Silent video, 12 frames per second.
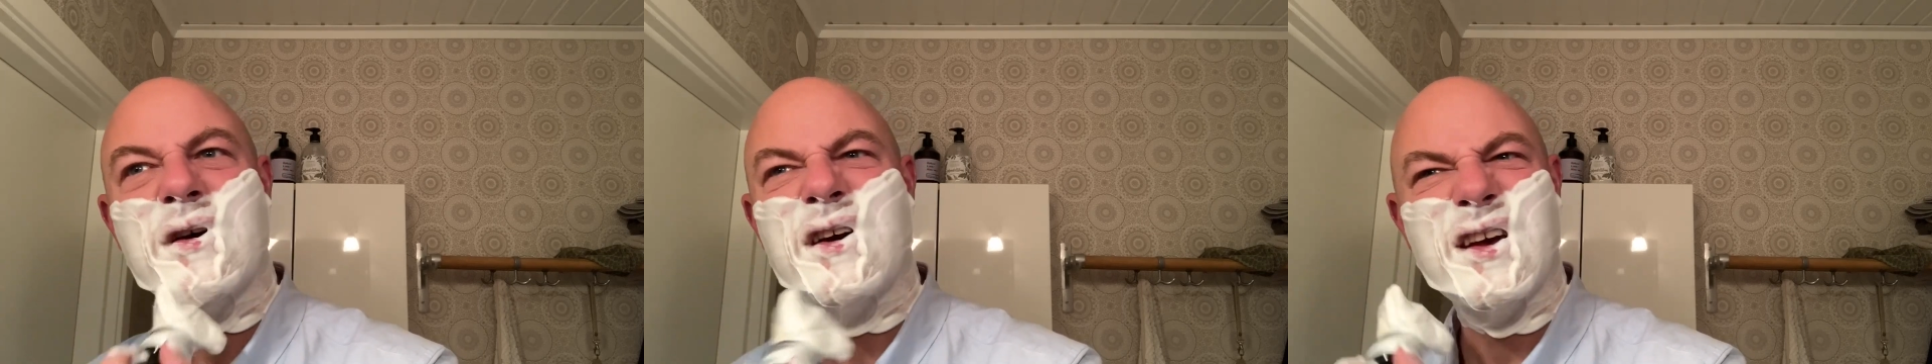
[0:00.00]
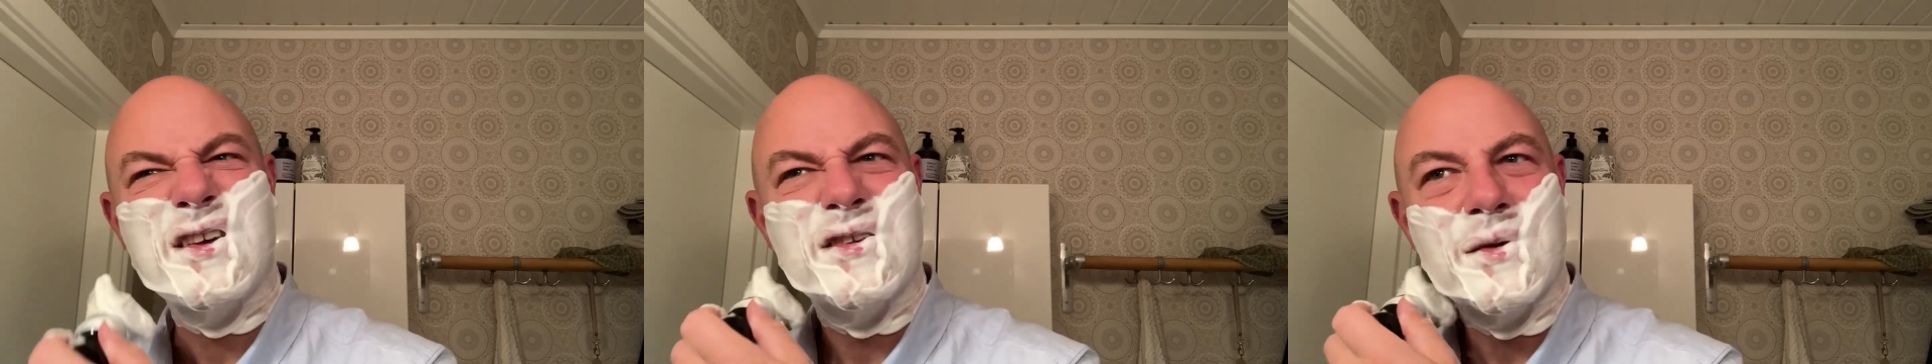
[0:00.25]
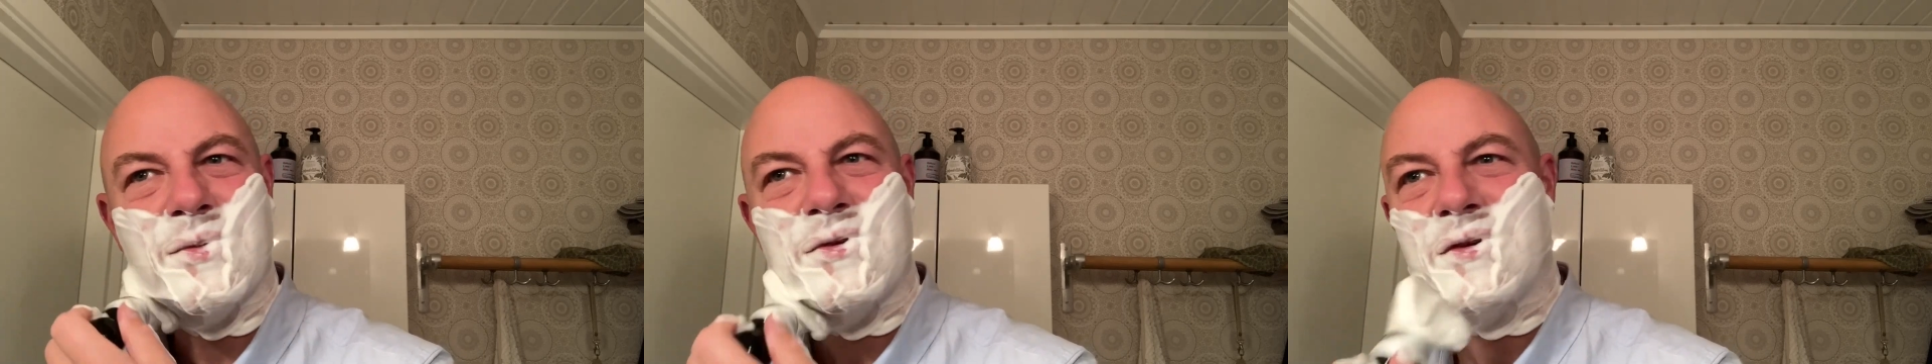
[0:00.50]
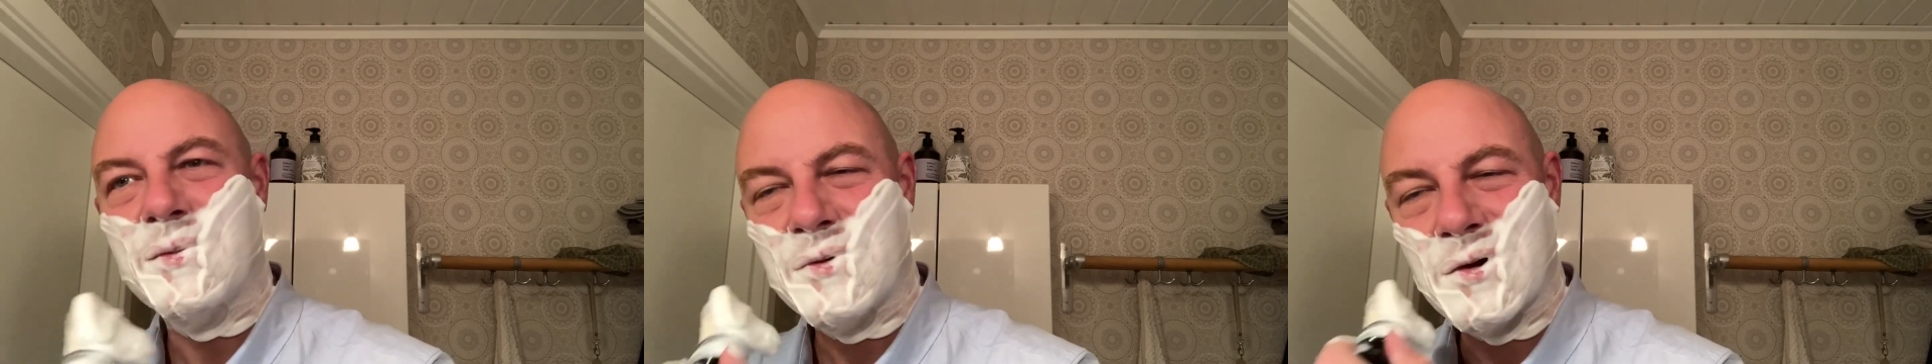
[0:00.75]
except
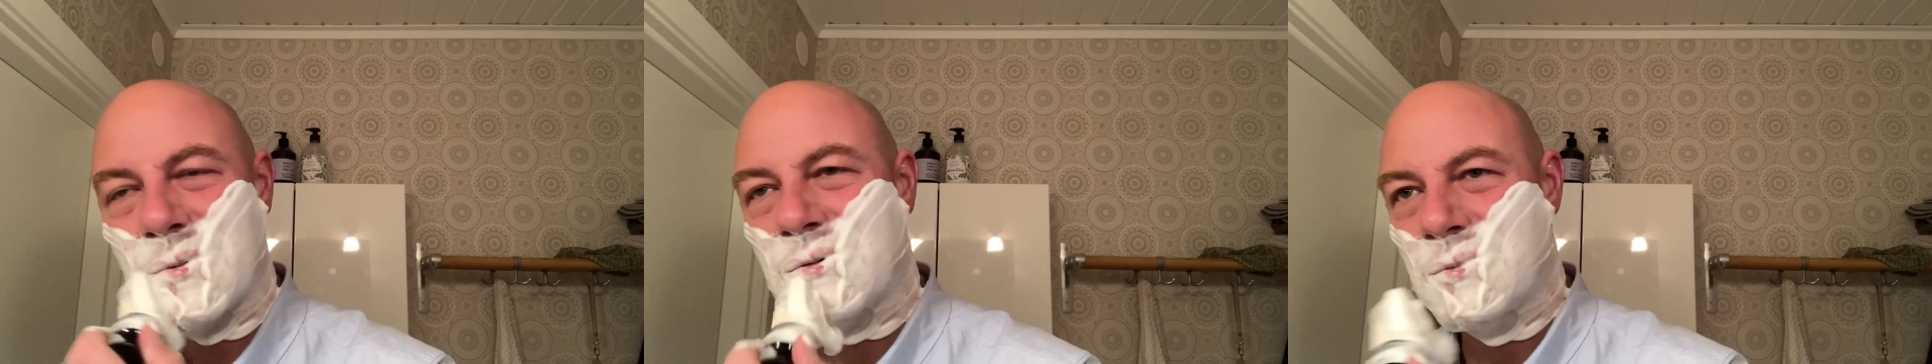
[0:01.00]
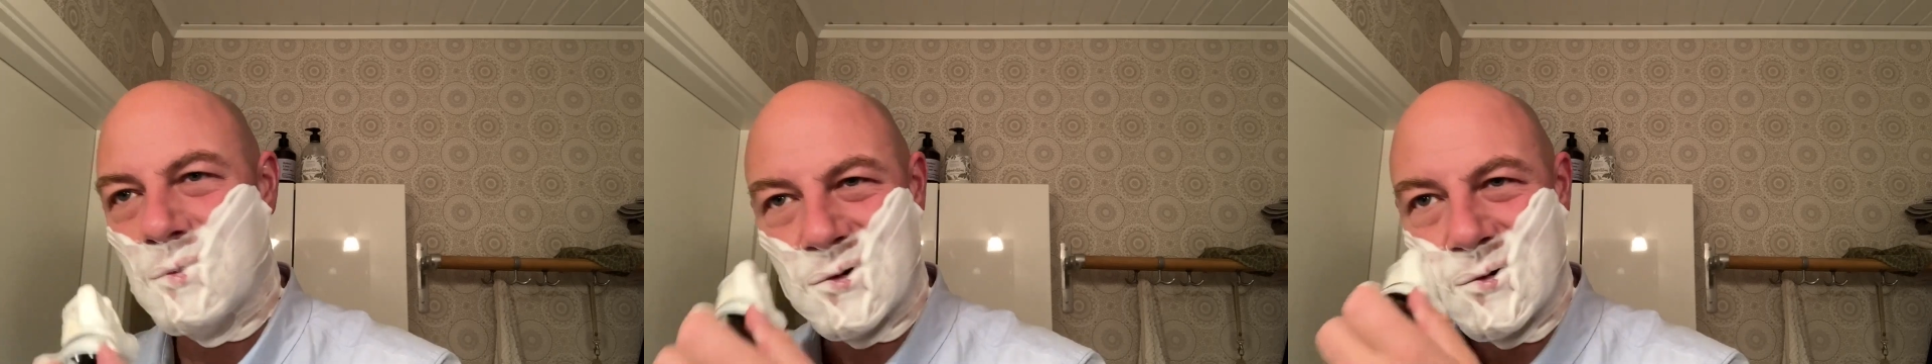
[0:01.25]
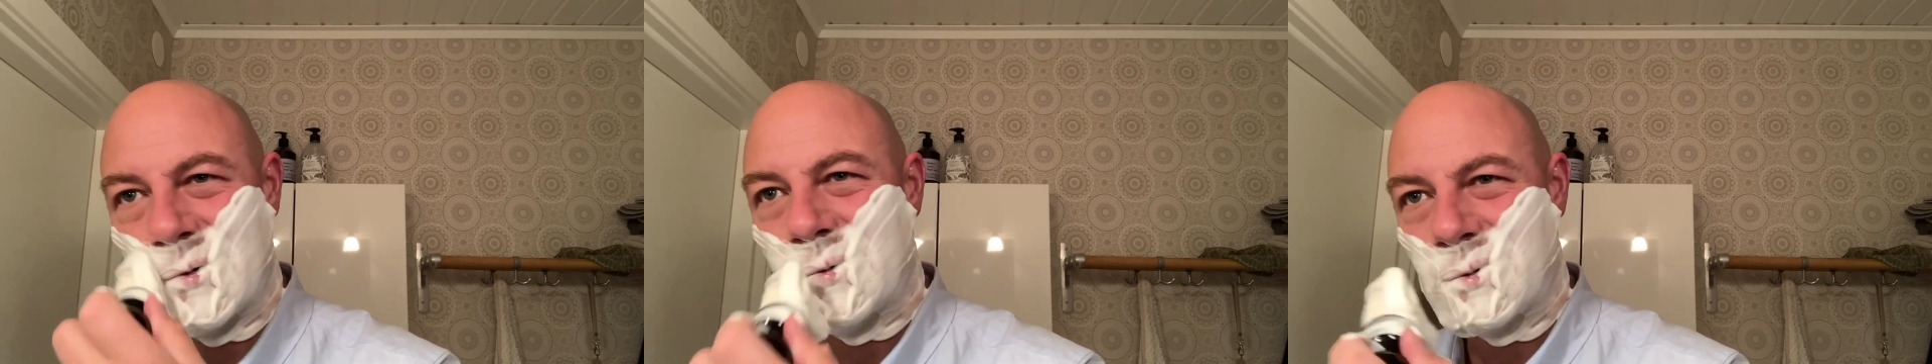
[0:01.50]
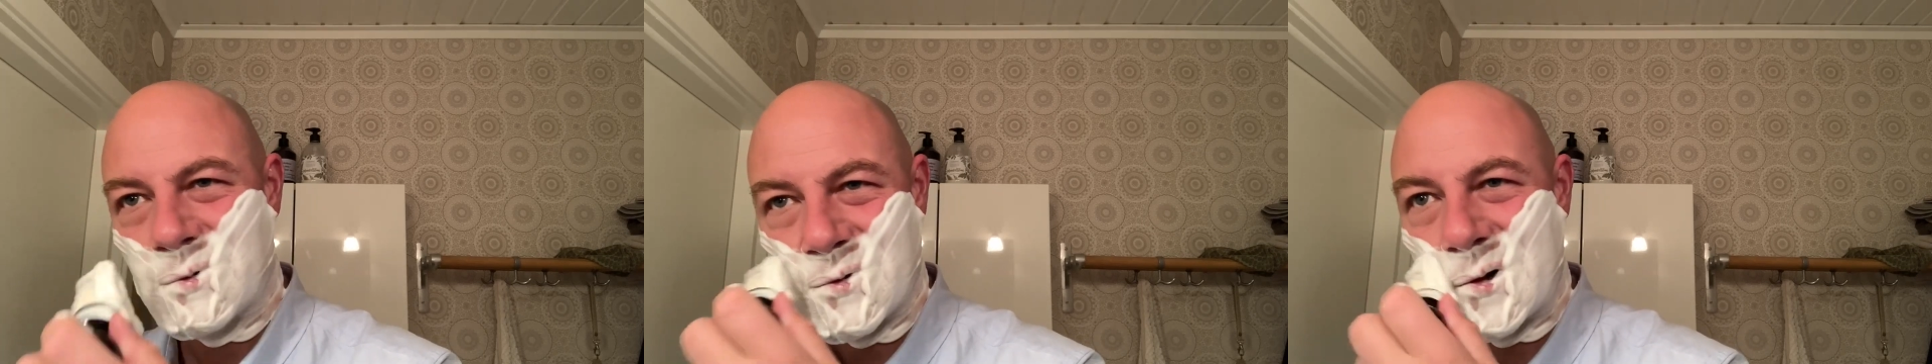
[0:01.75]
sometimes Mitchell
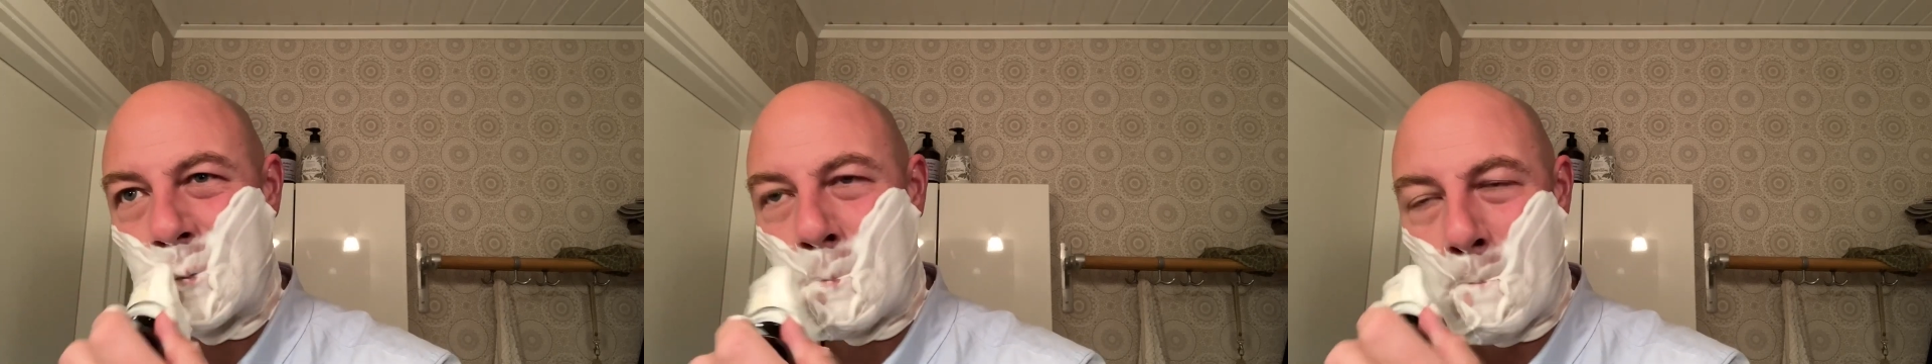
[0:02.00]
Fulford.